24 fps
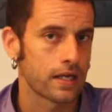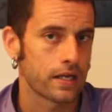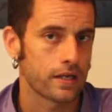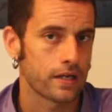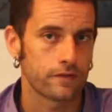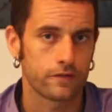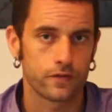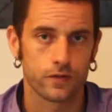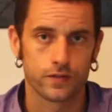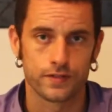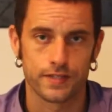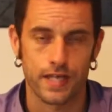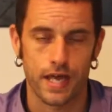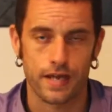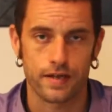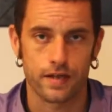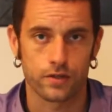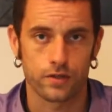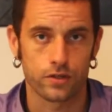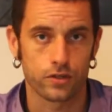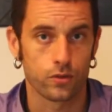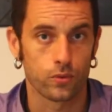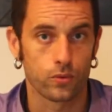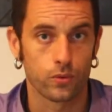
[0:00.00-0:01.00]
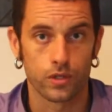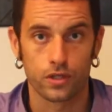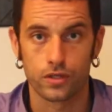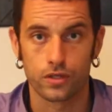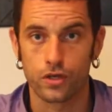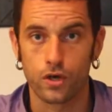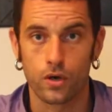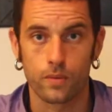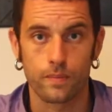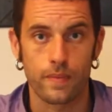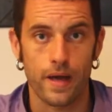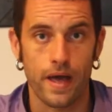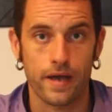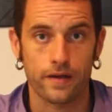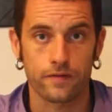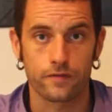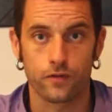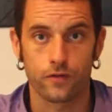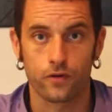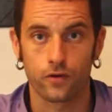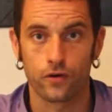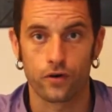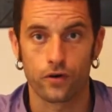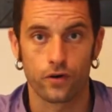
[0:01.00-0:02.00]
if you said that you will go back
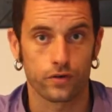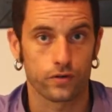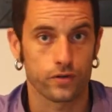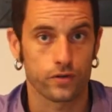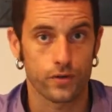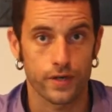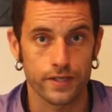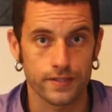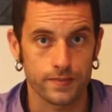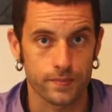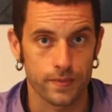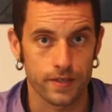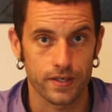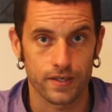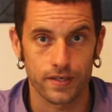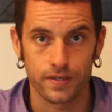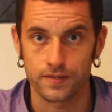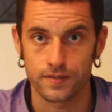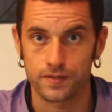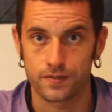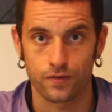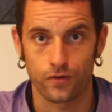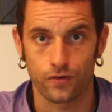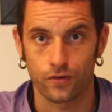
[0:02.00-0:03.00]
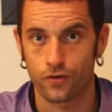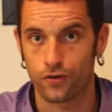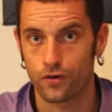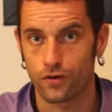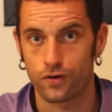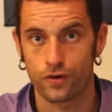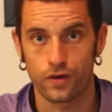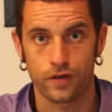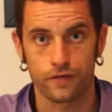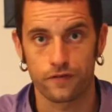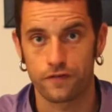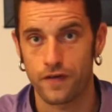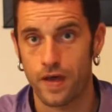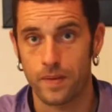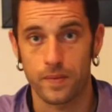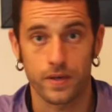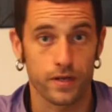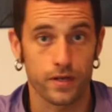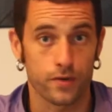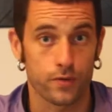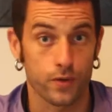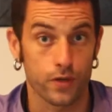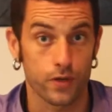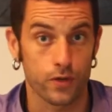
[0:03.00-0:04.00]
for Christmas or a
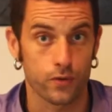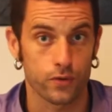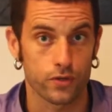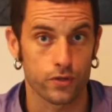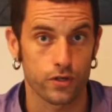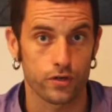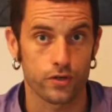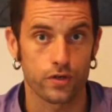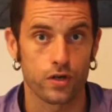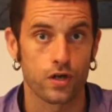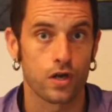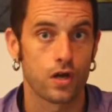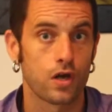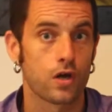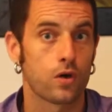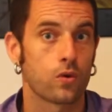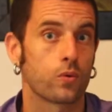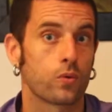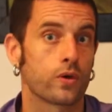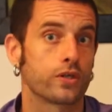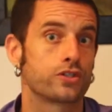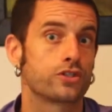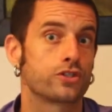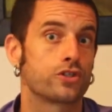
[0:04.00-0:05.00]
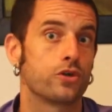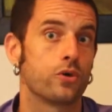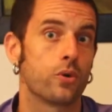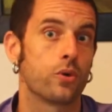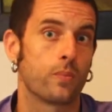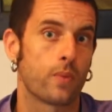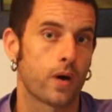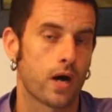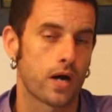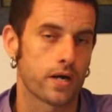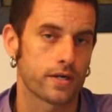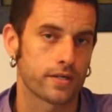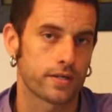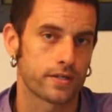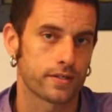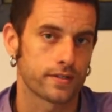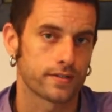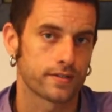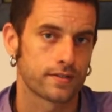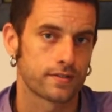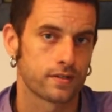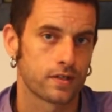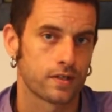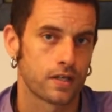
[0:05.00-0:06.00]
family reunion with 2
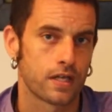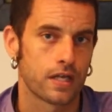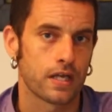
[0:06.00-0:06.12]
partners.